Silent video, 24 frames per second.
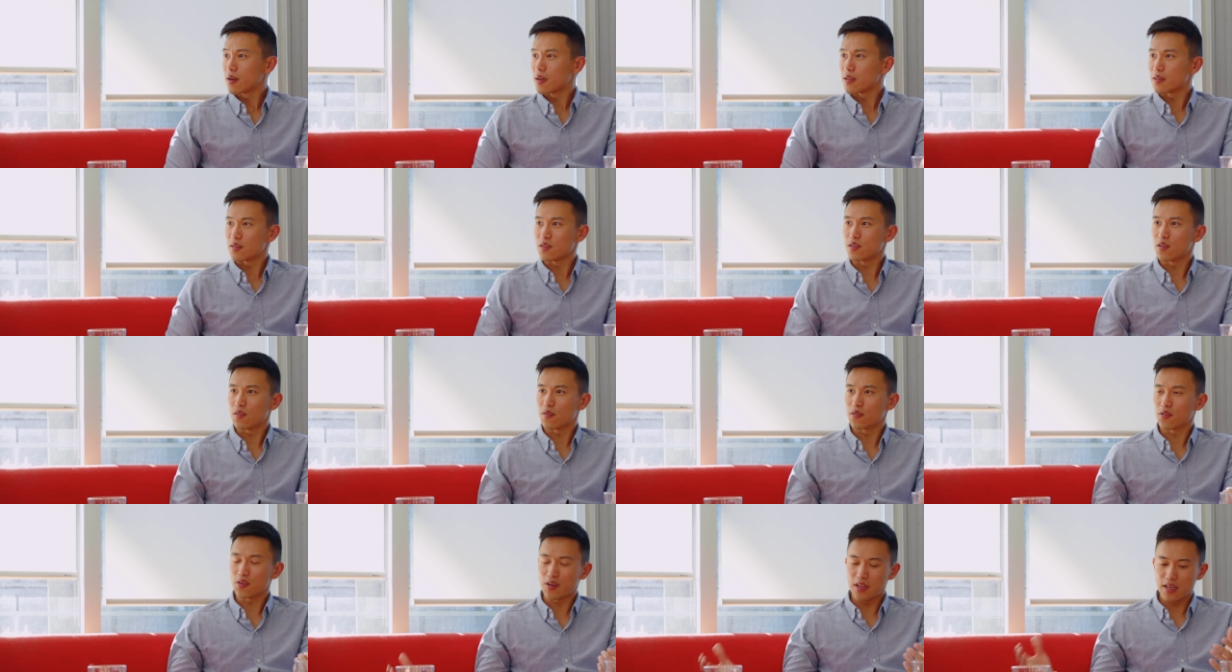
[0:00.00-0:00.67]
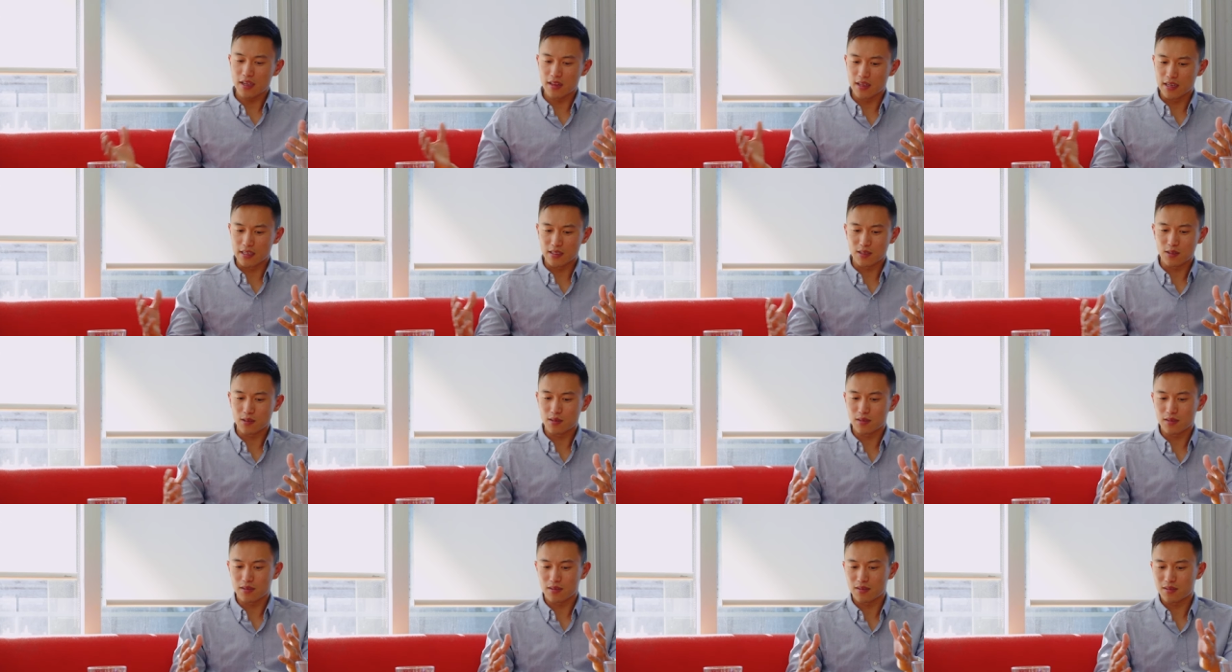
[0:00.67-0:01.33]
Right. You've already like
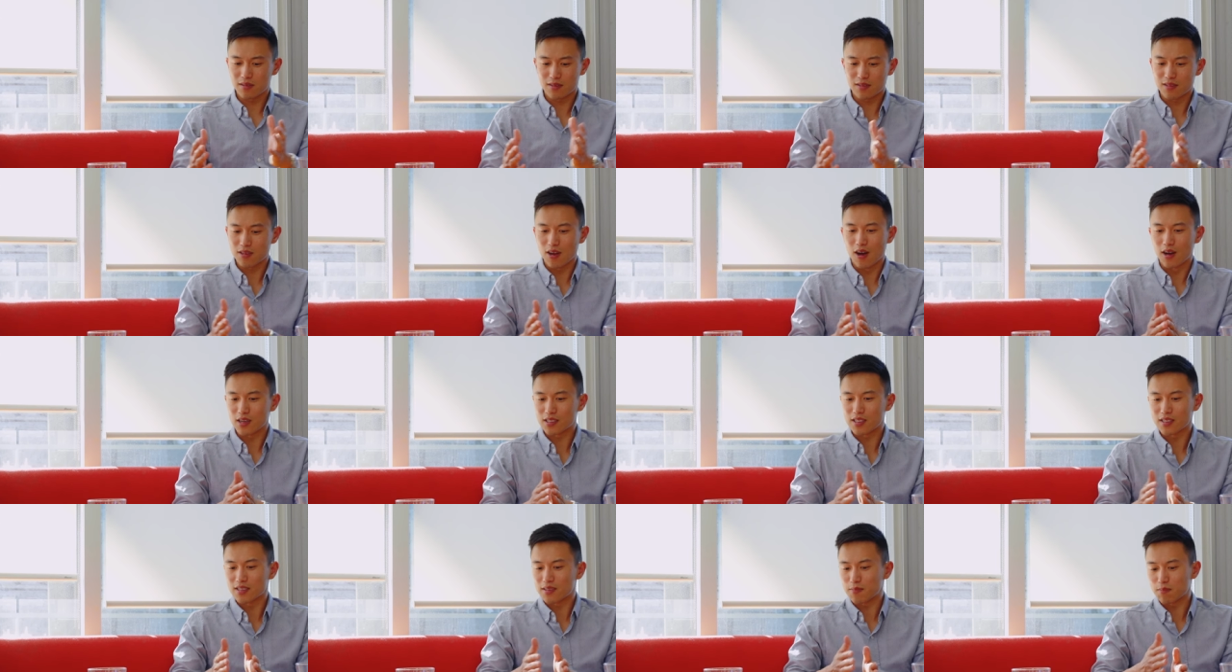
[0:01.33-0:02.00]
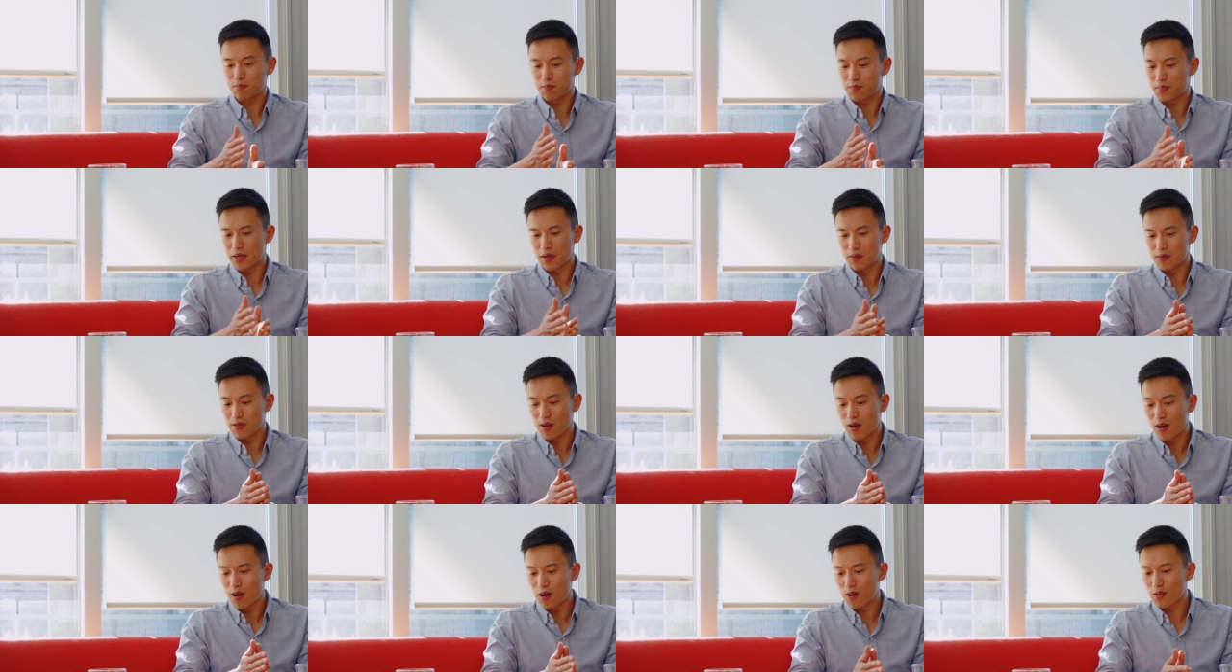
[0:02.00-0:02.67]
talked
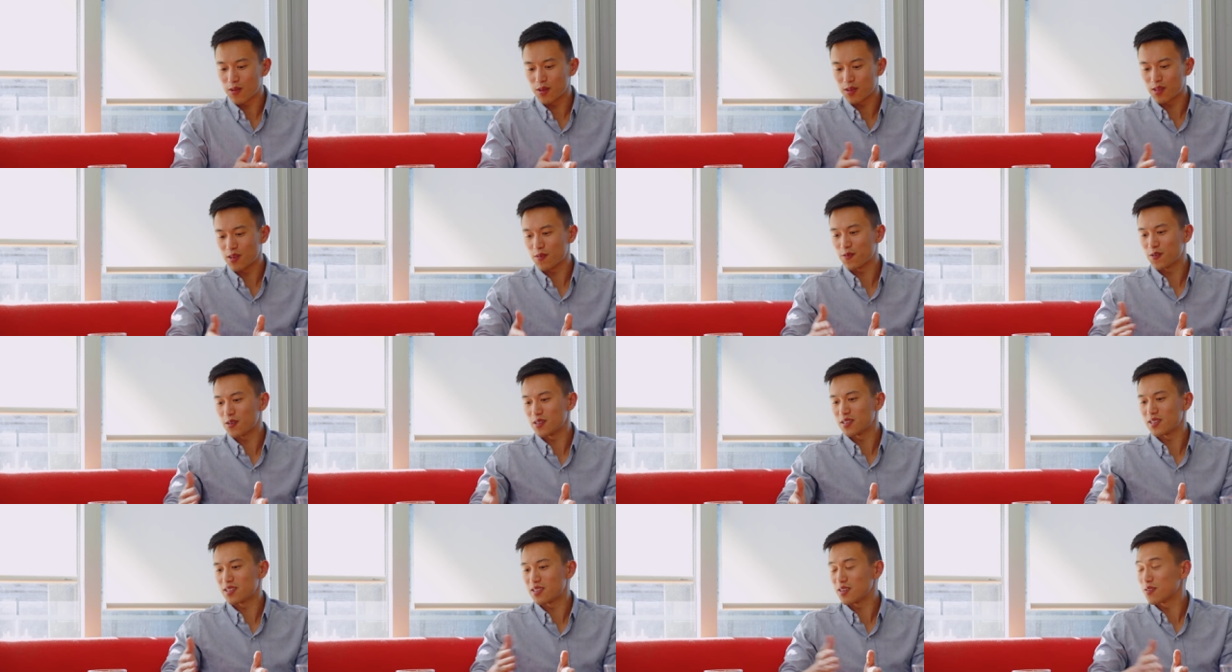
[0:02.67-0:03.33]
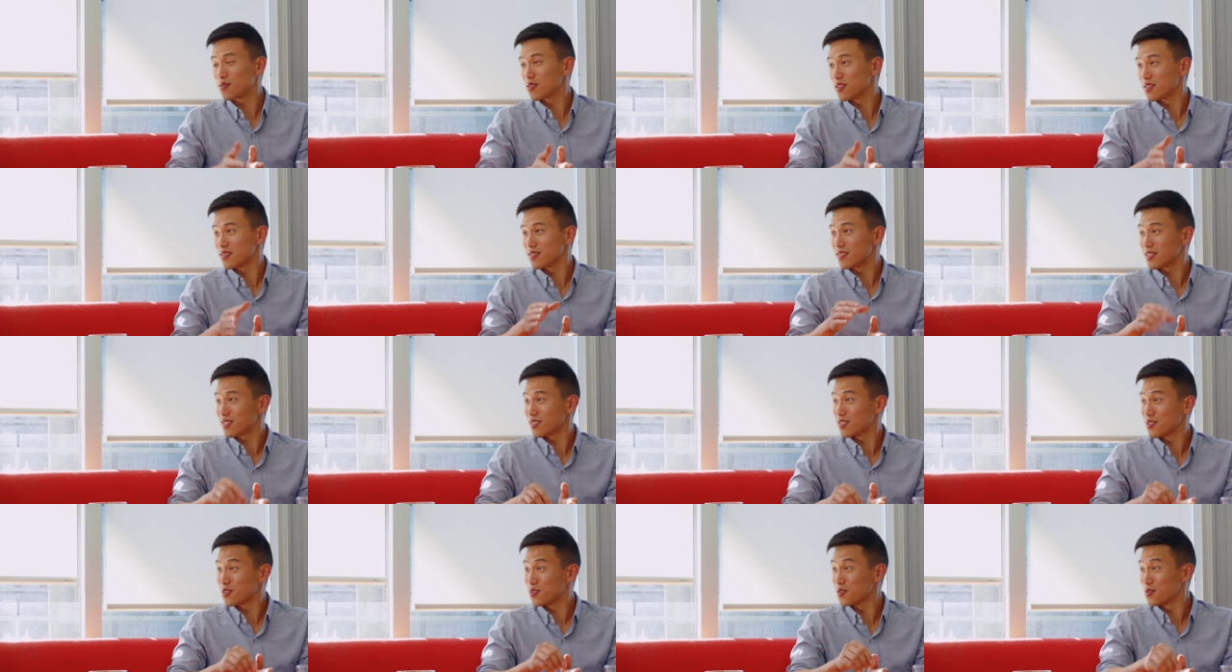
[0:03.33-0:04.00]
about all the different
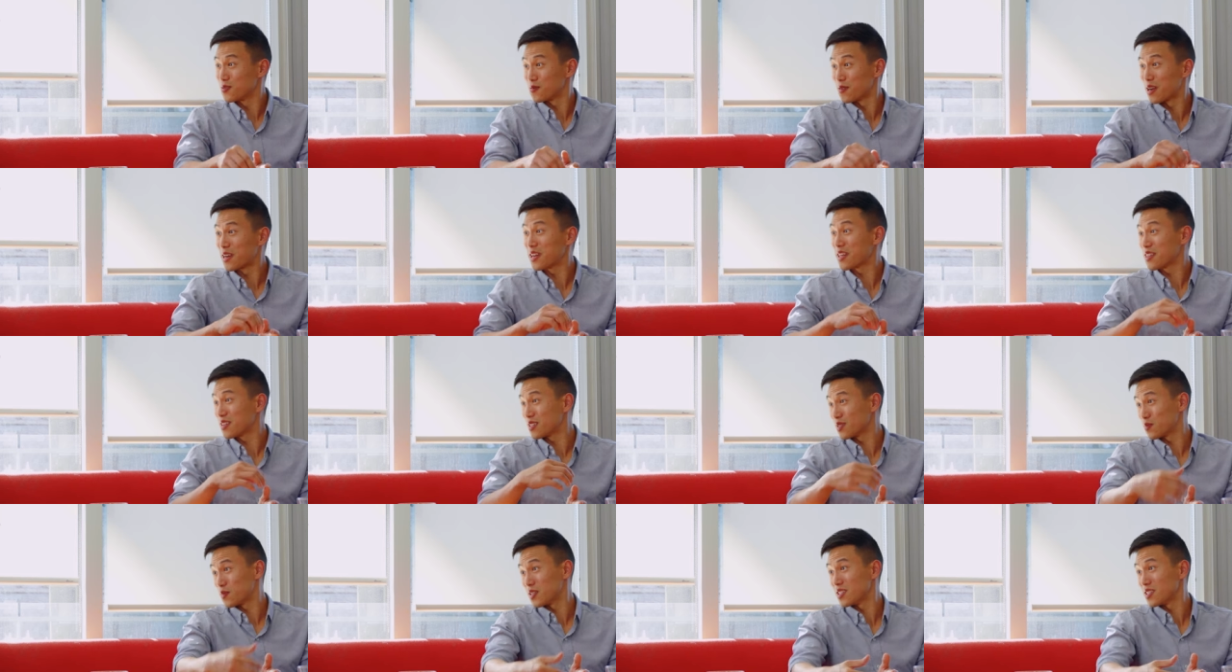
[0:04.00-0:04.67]
secrets to running this